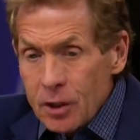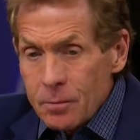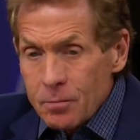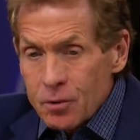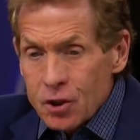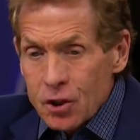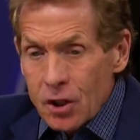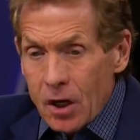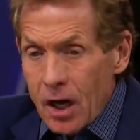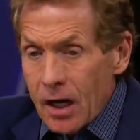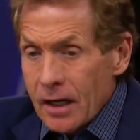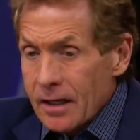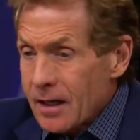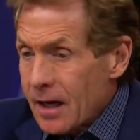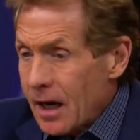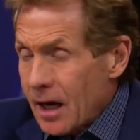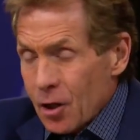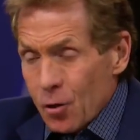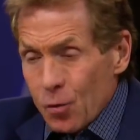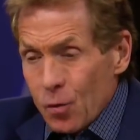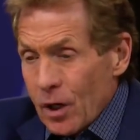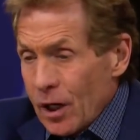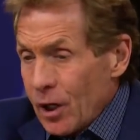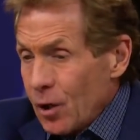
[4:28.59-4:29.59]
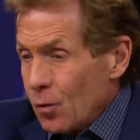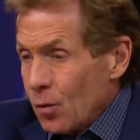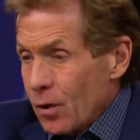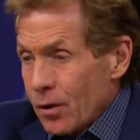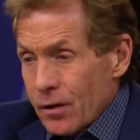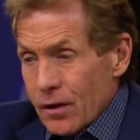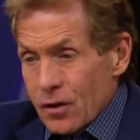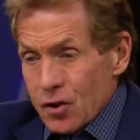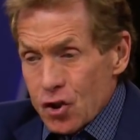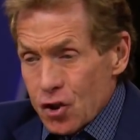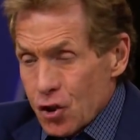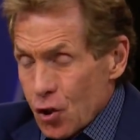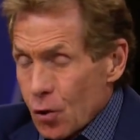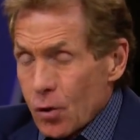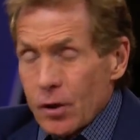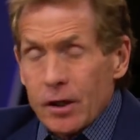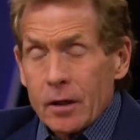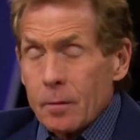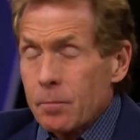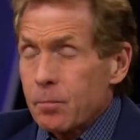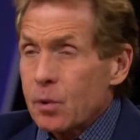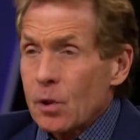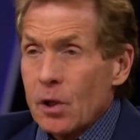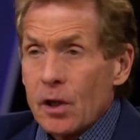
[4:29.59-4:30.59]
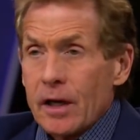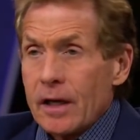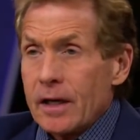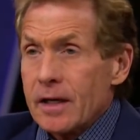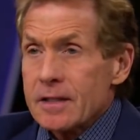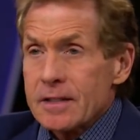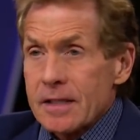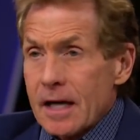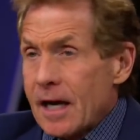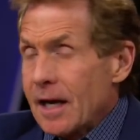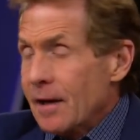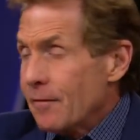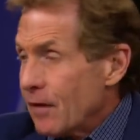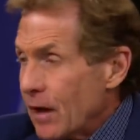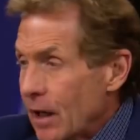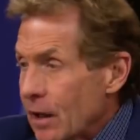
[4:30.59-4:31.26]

shot got away with as dirty a play as I've